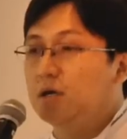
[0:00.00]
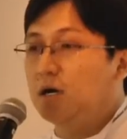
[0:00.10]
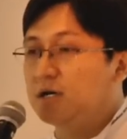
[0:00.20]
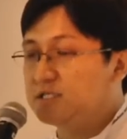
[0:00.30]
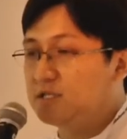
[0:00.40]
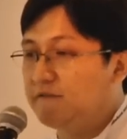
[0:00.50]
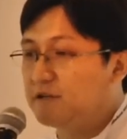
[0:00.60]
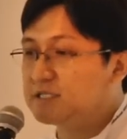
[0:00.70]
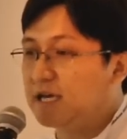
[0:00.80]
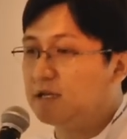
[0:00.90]
uh,
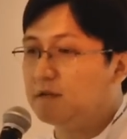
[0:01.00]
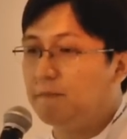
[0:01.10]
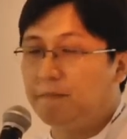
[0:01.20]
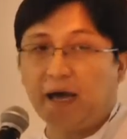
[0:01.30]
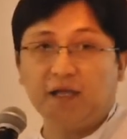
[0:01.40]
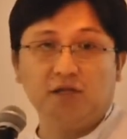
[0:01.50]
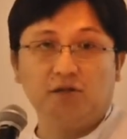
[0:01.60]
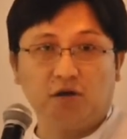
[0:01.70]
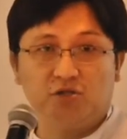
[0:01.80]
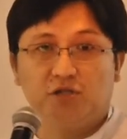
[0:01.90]
server-side
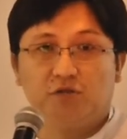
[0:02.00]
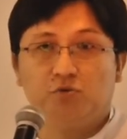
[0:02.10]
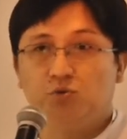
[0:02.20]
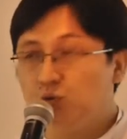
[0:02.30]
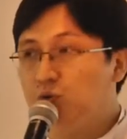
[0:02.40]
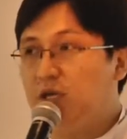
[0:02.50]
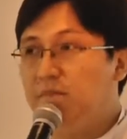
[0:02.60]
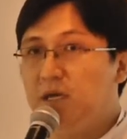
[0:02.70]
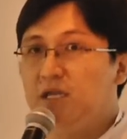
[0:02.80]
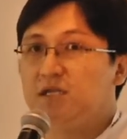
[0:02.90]
Python logic to do
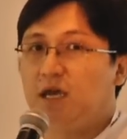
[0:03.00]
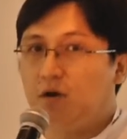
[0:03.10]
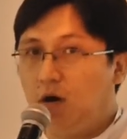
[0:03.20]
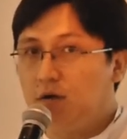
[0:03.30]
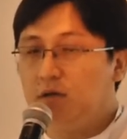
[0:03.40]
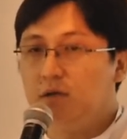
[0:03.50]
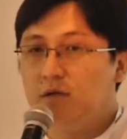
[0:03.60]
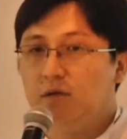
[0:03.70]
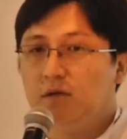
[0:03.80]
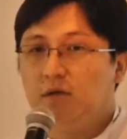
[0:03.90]
emit and on,
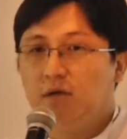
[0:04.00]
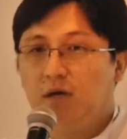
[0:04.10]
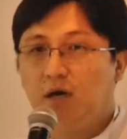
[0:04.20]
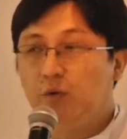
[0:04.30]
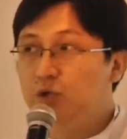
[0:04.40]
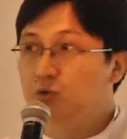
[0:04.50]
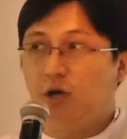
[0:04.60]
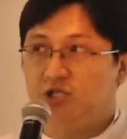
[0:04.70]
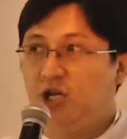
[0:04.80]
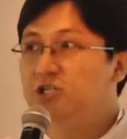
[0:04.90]
uh, we do
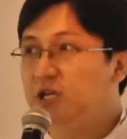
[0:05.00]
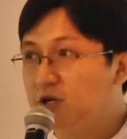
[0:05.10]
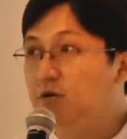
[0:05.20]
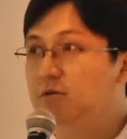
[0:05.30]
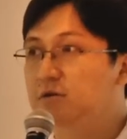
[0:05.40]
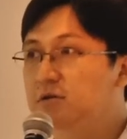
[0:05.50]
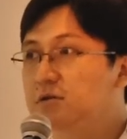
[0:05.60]
not change any code.